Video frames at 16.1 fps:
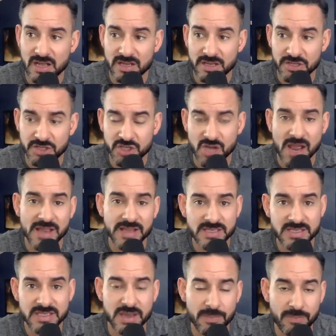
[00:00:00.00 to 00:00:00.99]
giant
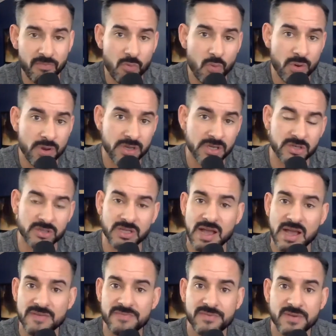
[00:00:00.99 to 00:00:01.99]
step forward in your
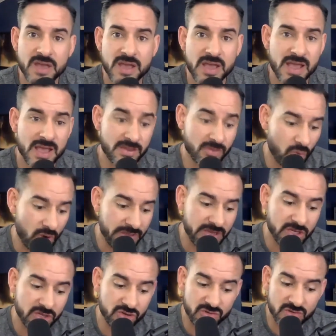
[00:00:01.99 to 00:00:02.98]
life. And the way that you do